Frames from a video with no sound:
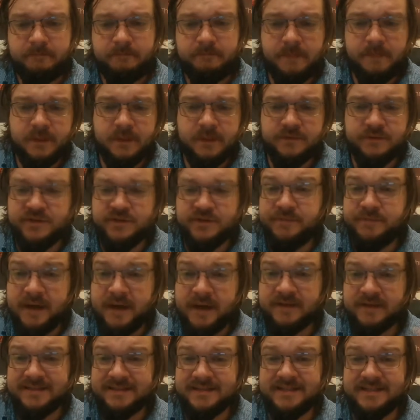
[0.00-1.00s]
So the
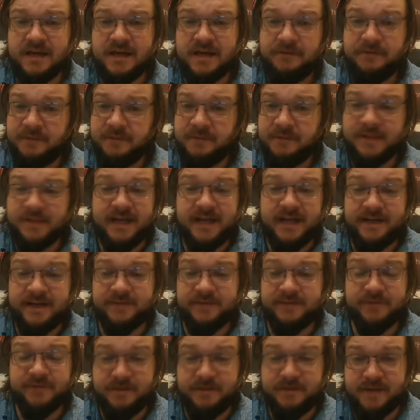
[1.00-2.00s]
box itself, I'm glad I didn't do
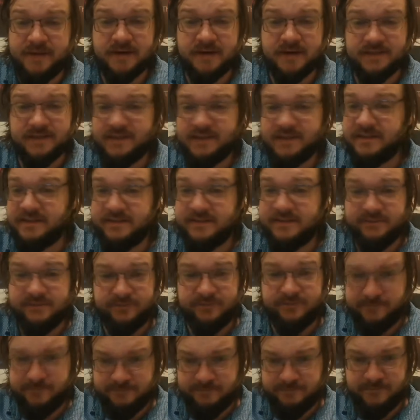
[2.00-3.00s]
an unboxing. It's
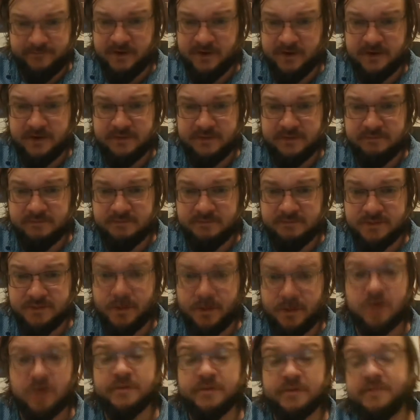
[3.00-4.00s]
very
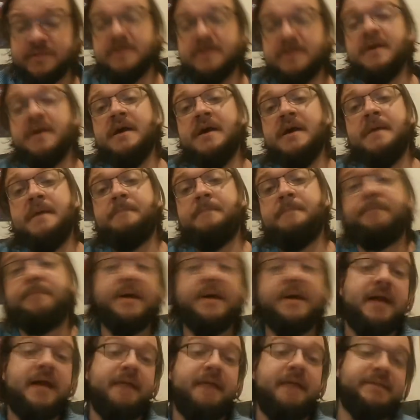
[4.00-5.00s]
sparse,
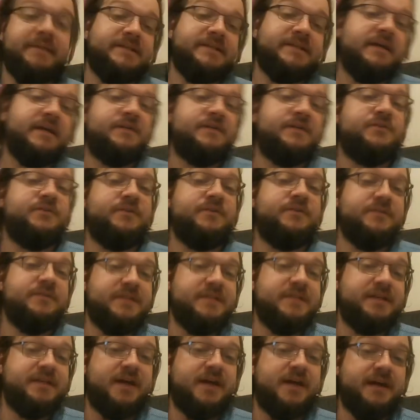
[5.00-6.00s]
but I'm excited to see
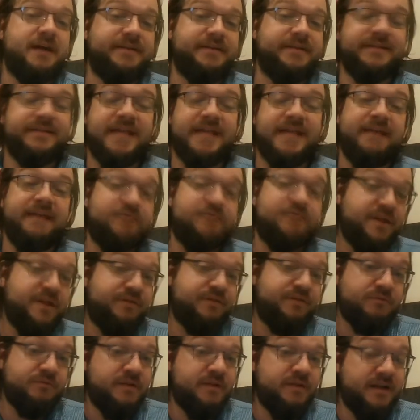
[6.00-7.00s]
the content because I have read
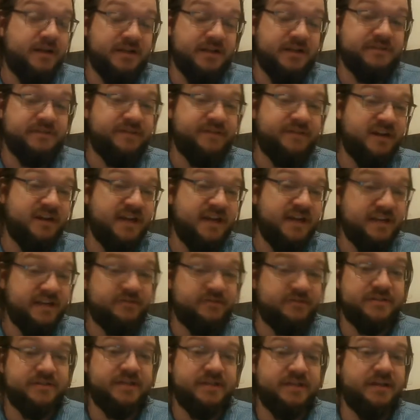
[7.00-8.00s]
through it and it is very
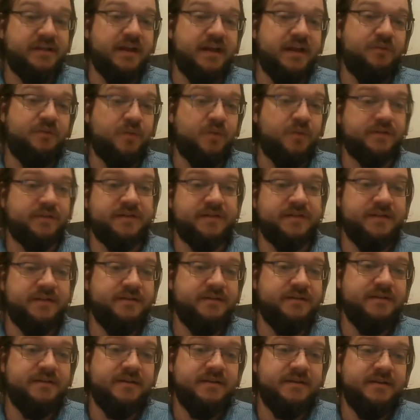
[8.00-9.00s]
interesting and well
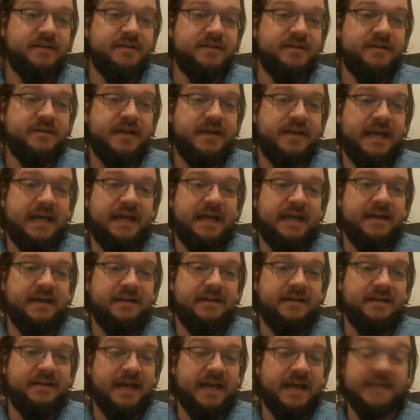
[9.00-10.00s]
done,
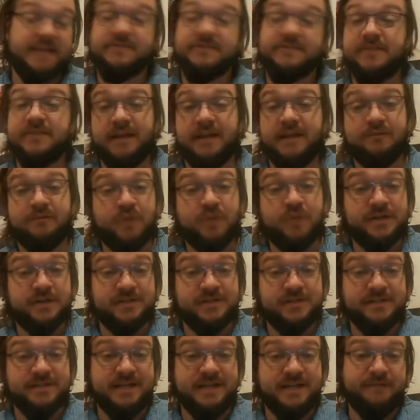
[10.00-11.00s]
and answers a lot of
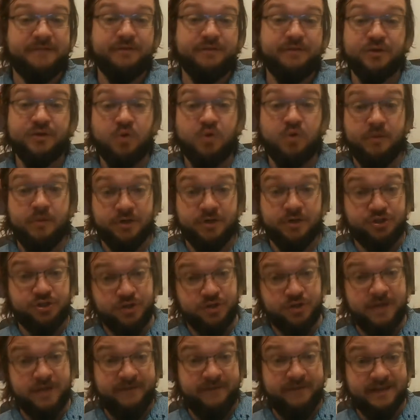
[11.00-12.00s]
questions that I feel the core book should
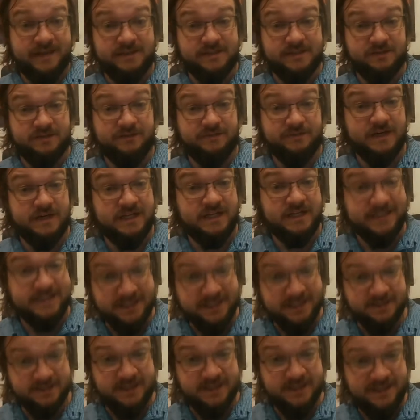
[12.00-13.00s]
have answered very
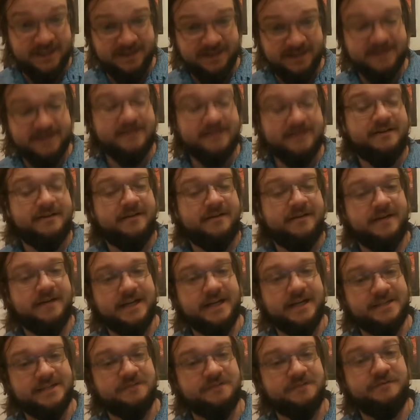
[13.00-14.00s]
clearly, are
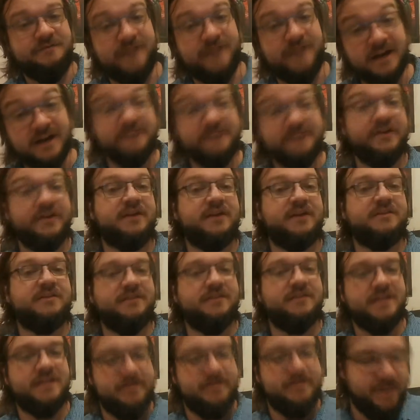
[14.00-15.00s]
answered very, very
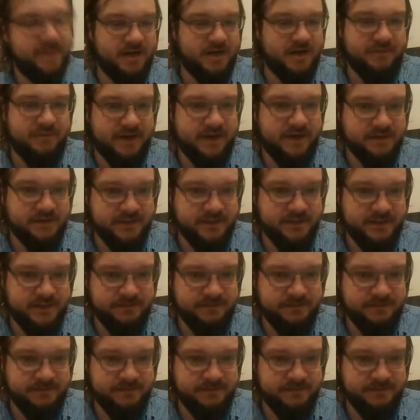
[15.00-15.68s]
clearly in the beginner box set.